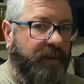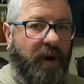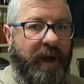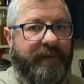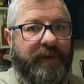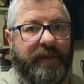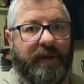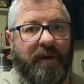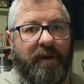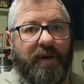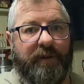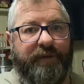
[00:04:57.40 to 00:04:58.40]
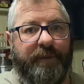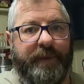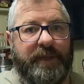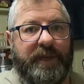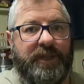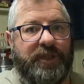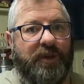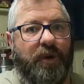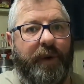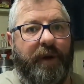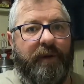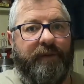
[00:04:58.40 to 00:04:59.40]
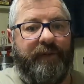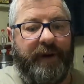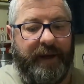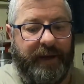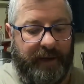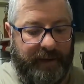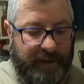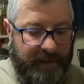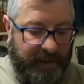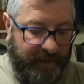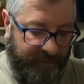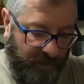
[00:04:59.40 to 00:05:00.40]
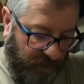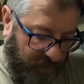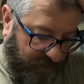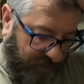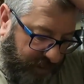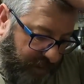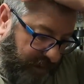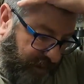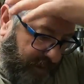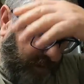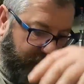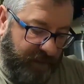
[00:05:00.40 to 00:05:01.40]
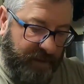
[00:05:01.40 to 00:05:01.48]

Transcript: got everything, got all the fermentation going on fine, and I've got the